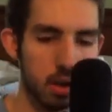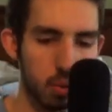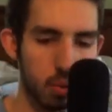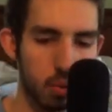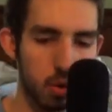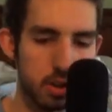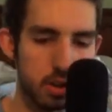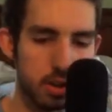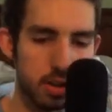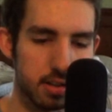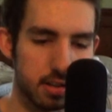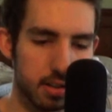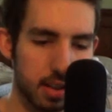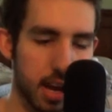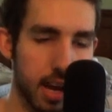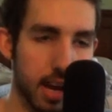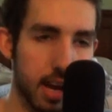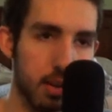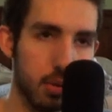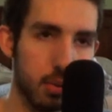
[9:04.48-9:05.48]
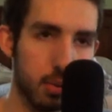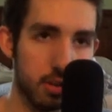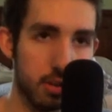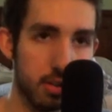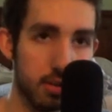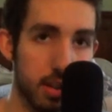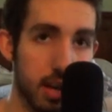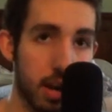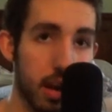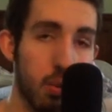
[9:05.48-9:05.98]
which is that
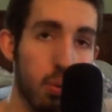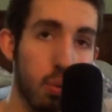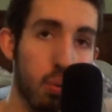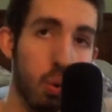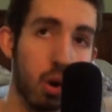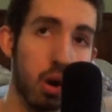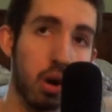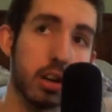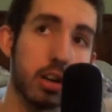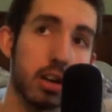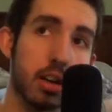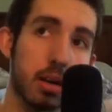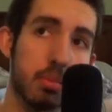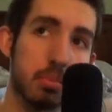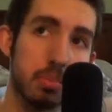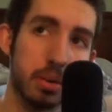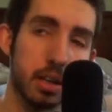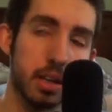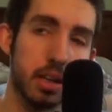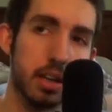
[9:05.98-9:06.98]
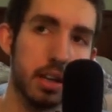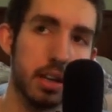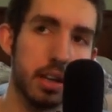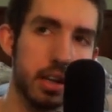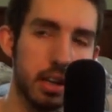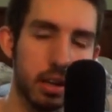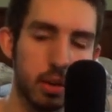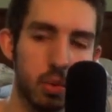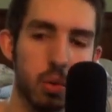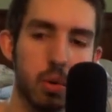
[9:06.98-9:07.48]
work completed
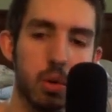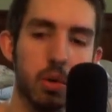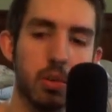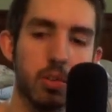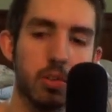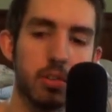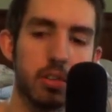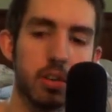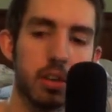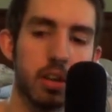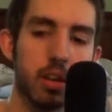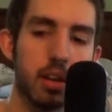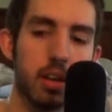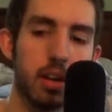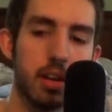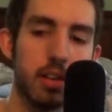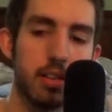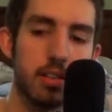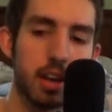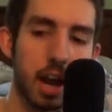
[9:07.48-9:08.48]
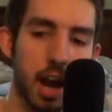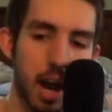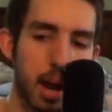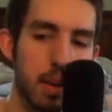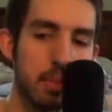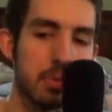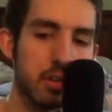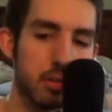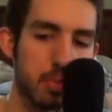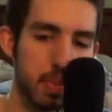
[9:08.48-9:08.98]
equals
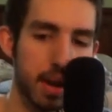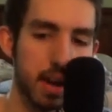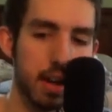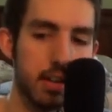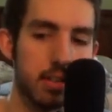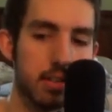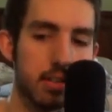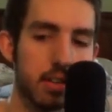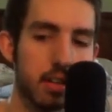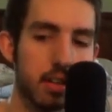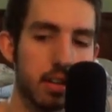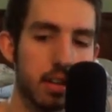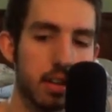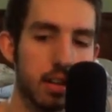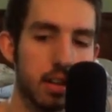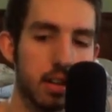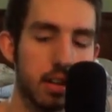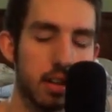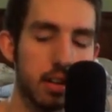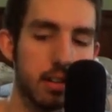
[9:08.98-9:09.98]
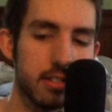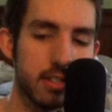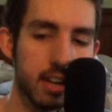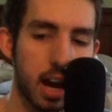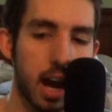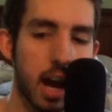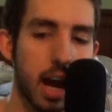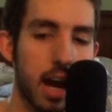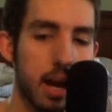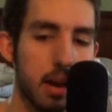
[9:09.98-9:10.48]
time spent
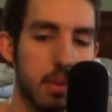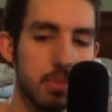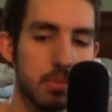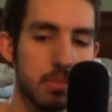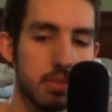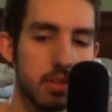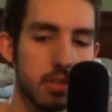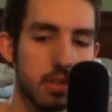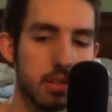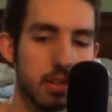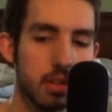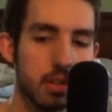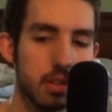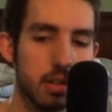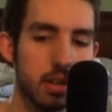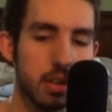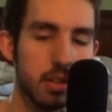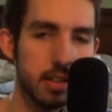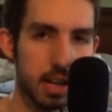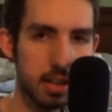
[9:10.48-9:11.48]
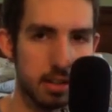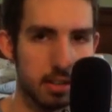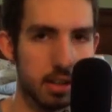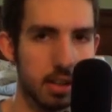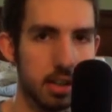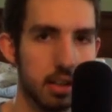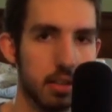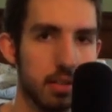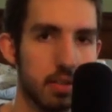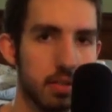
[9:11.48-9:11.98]
times
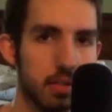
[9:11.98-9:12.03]
intensity,